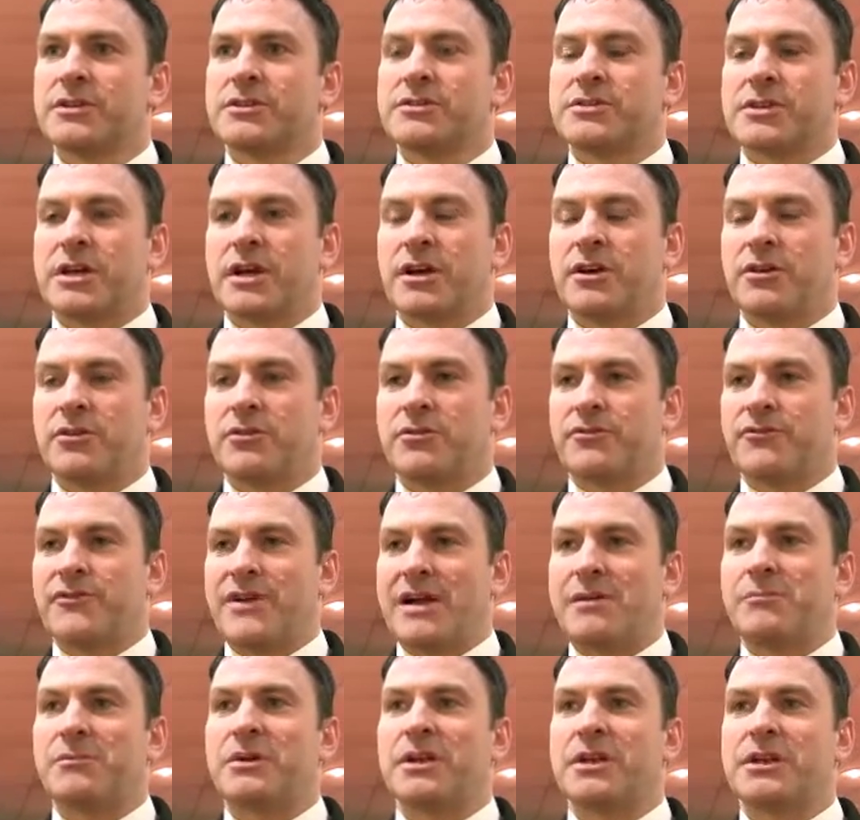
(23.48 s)
So
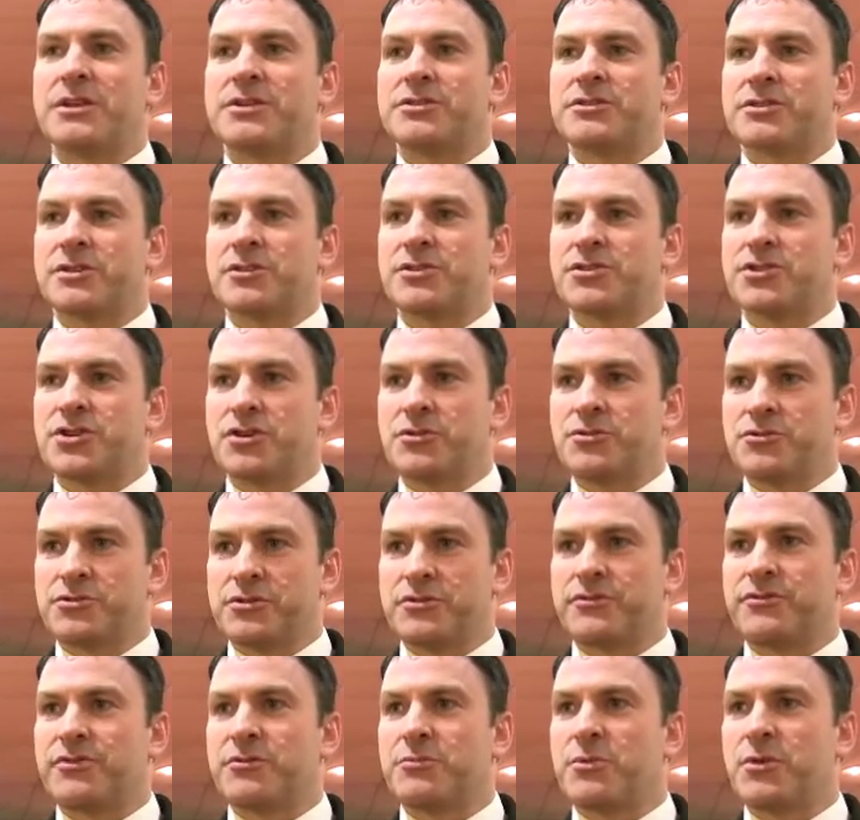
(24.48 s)
families and
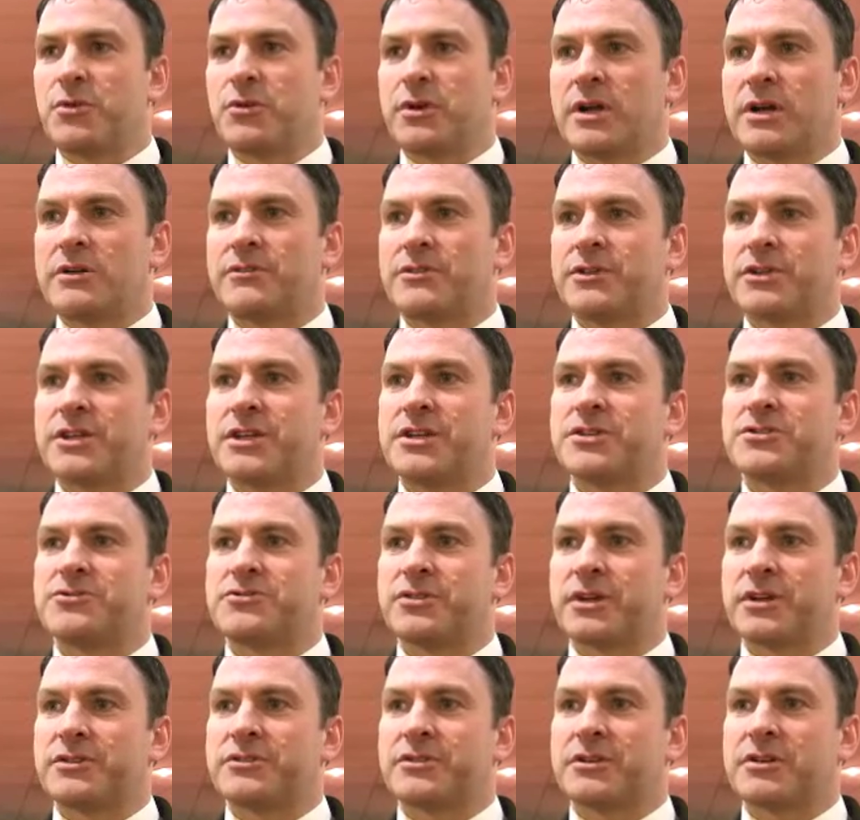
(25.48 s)
children from all over the
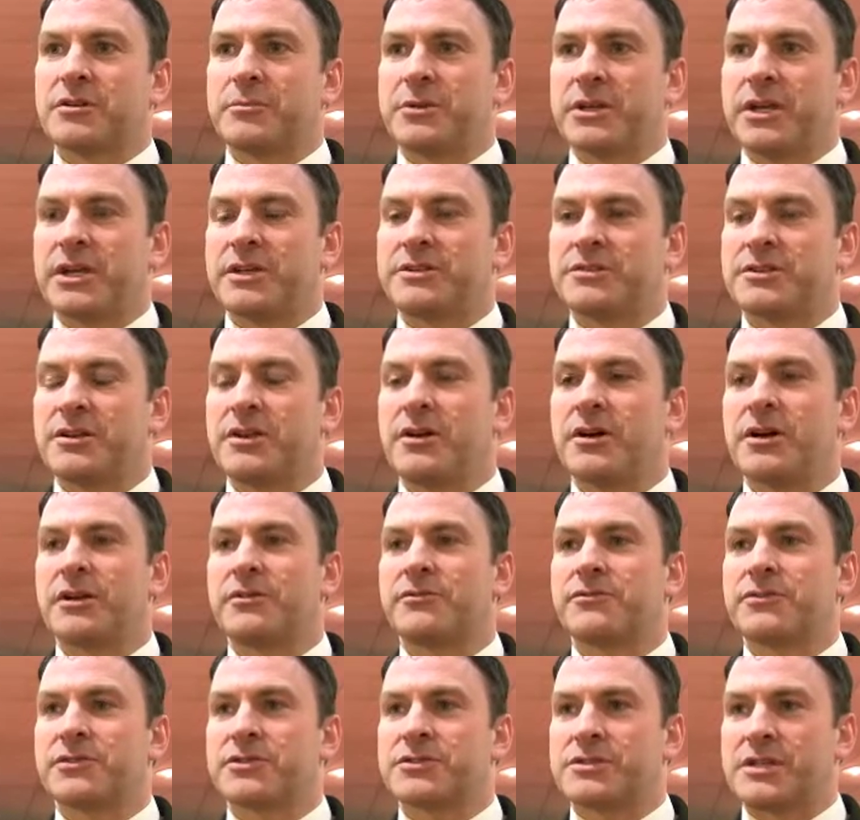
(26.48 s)
district are coming here
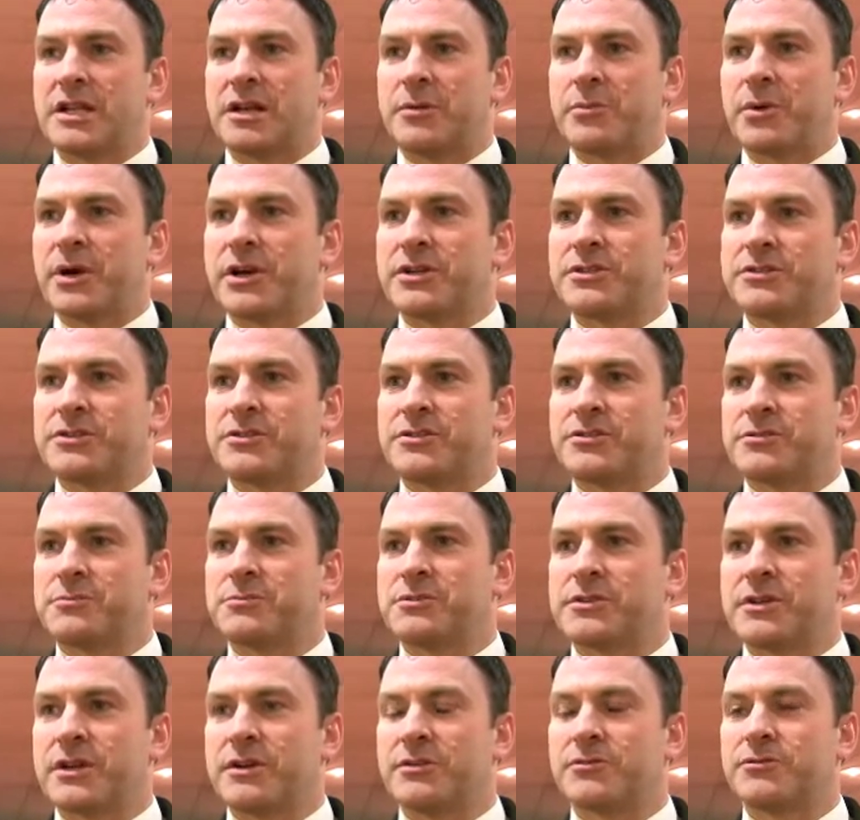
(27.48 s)
tonight for the celebrations
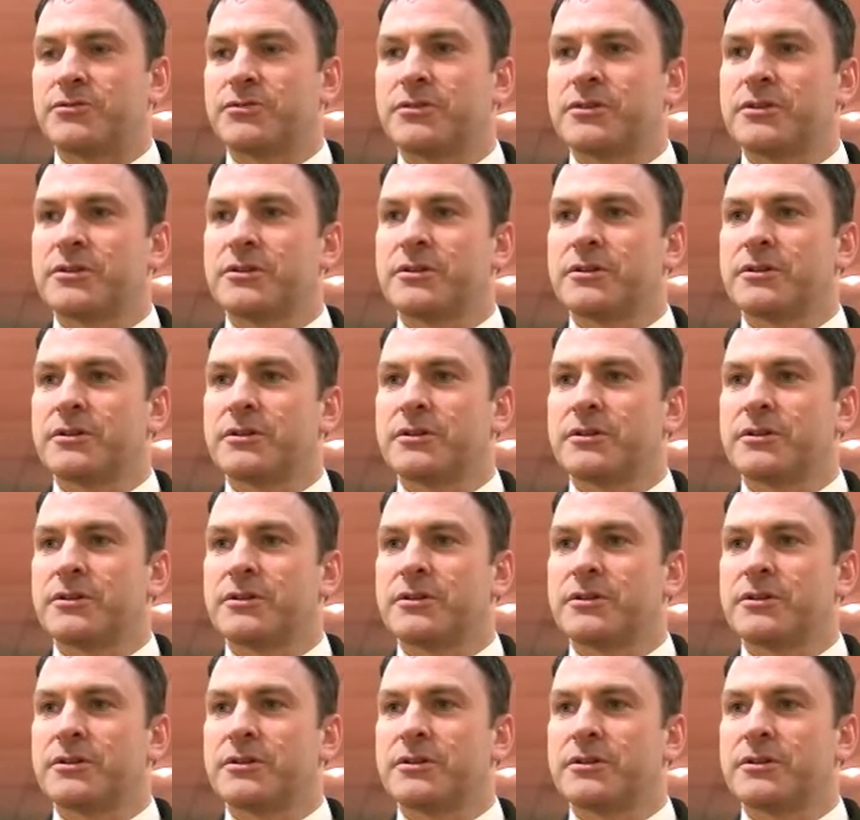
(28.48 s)
themselves.